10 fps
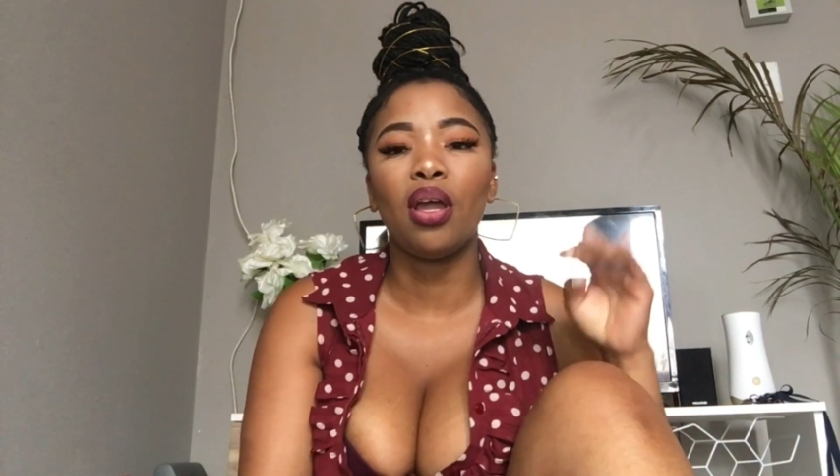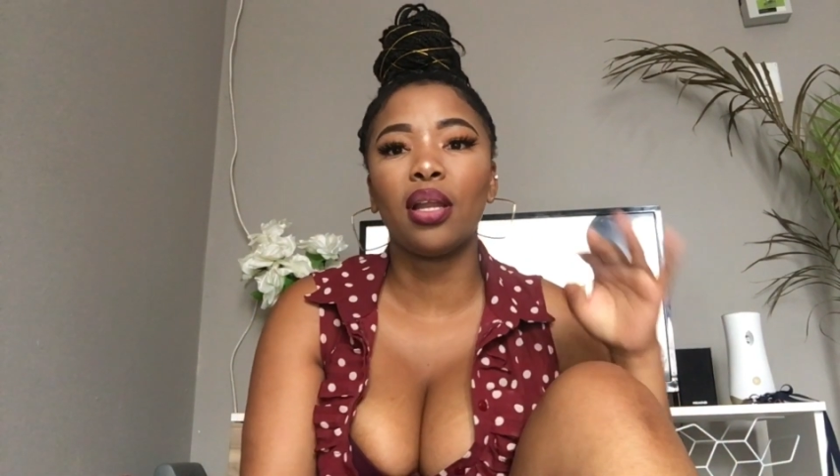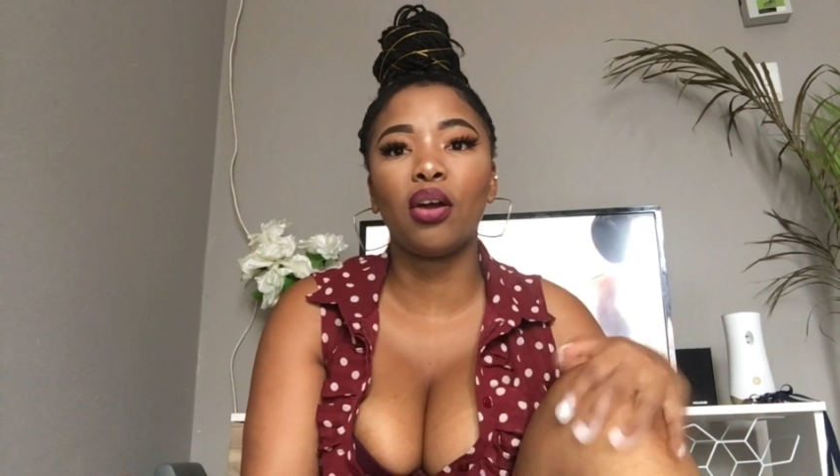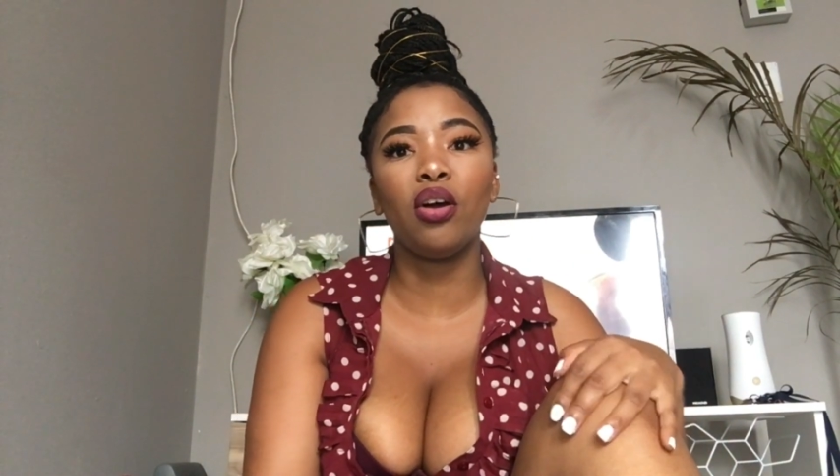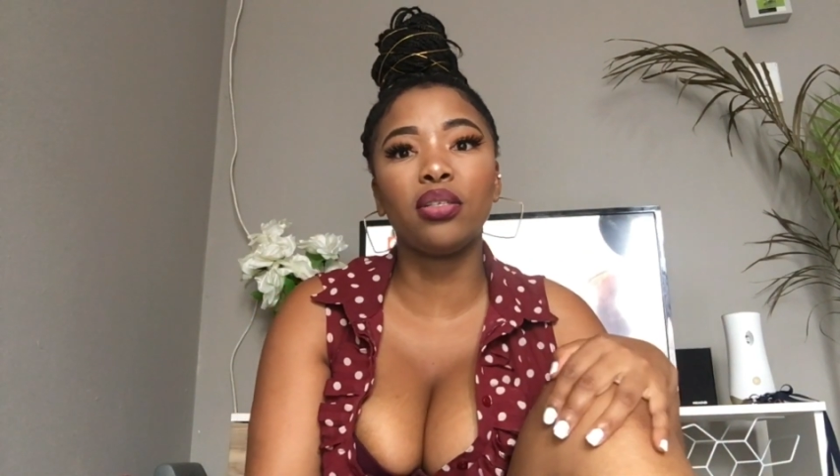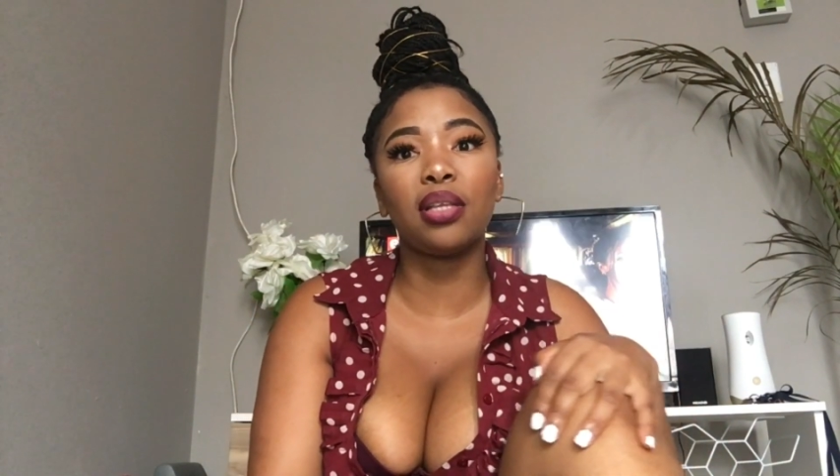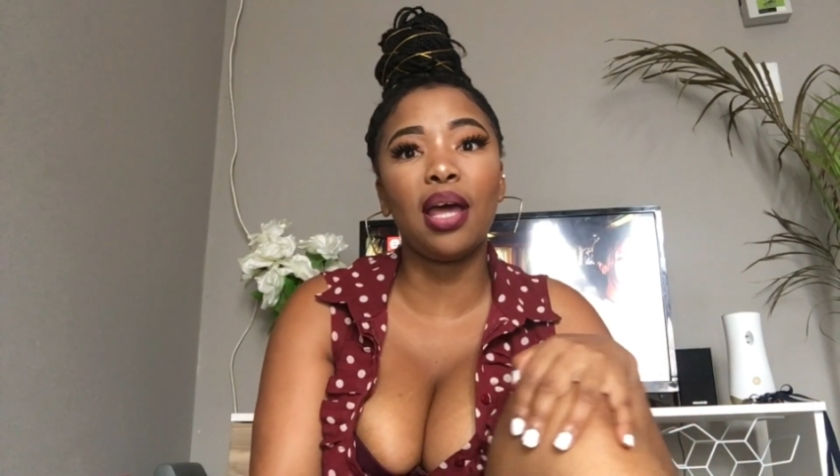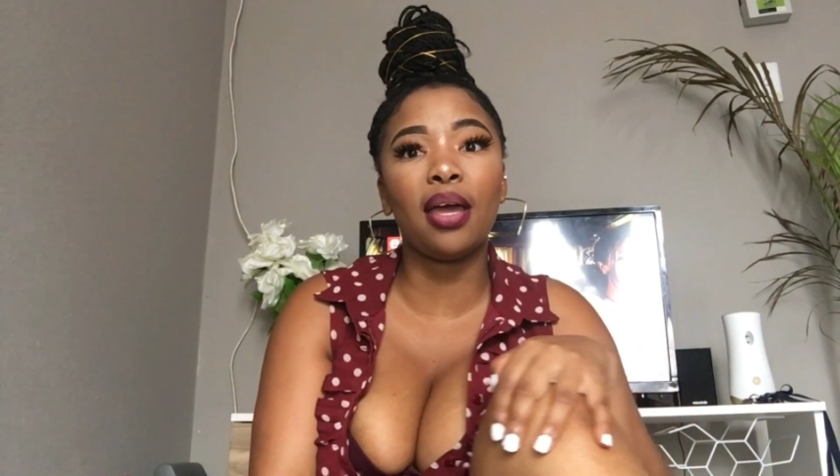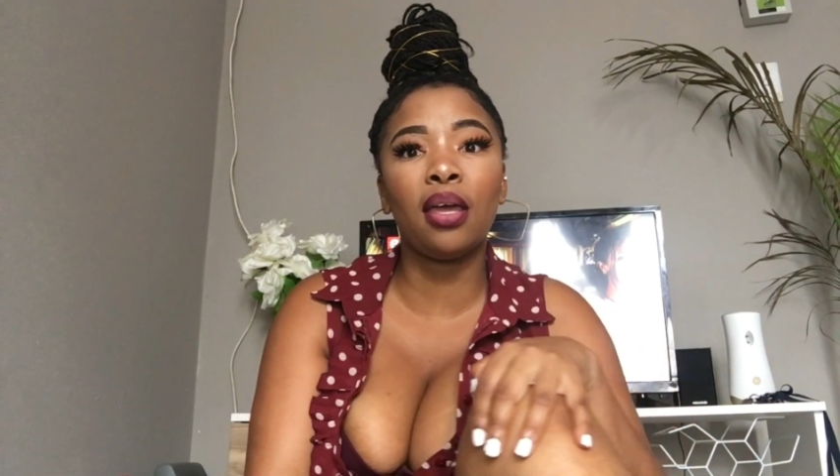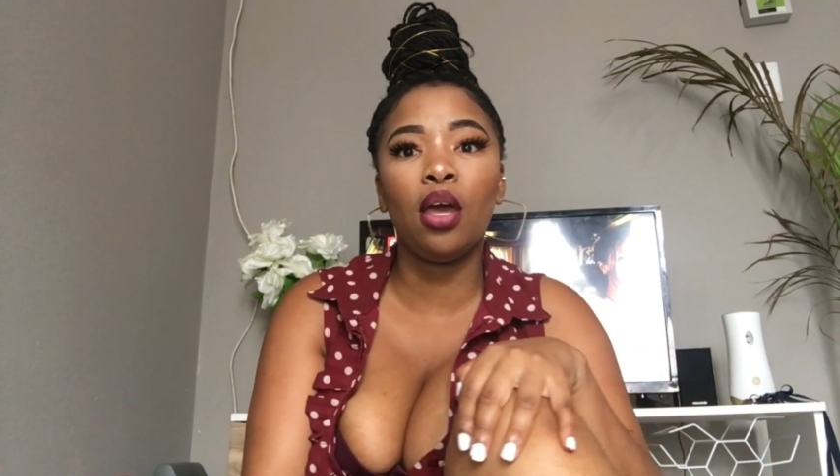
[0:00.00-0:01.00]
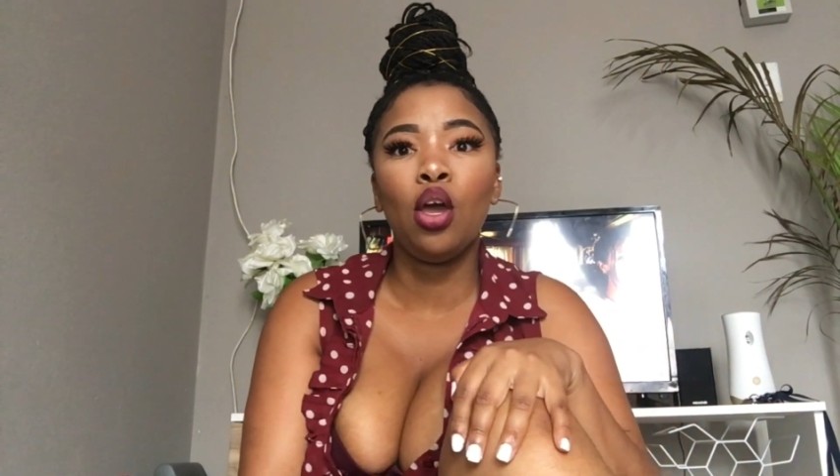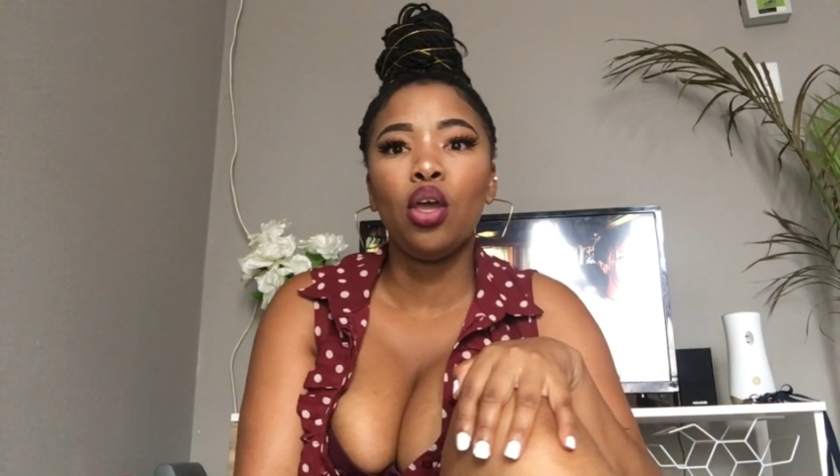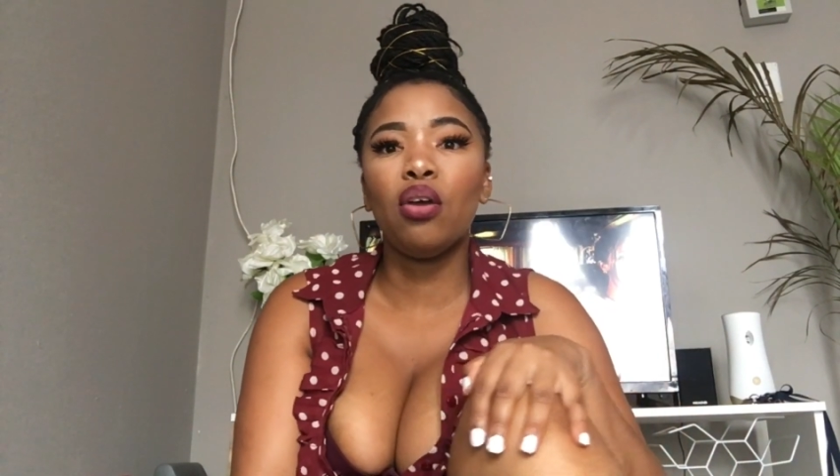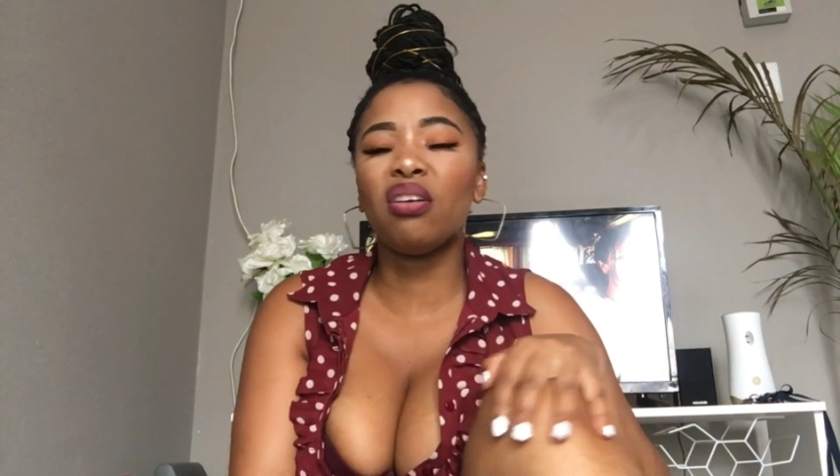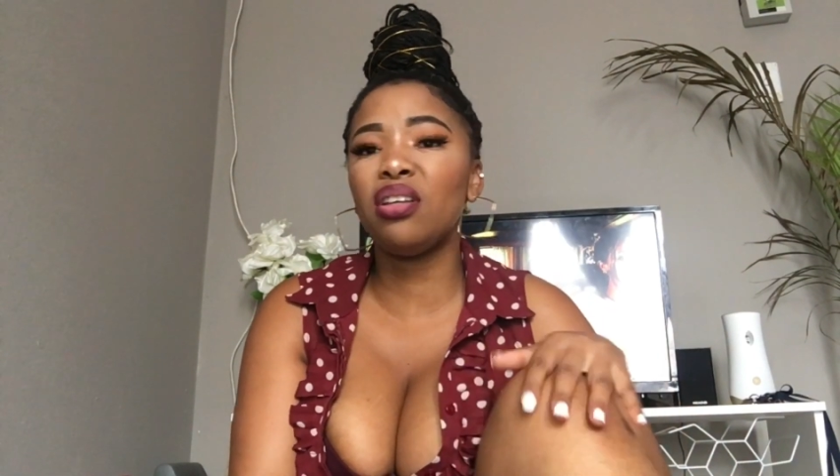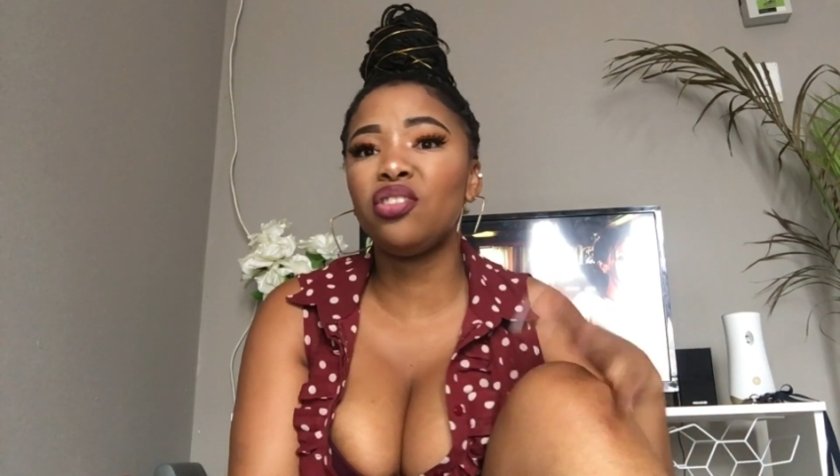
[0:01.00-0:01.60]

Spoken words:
Because like, you can't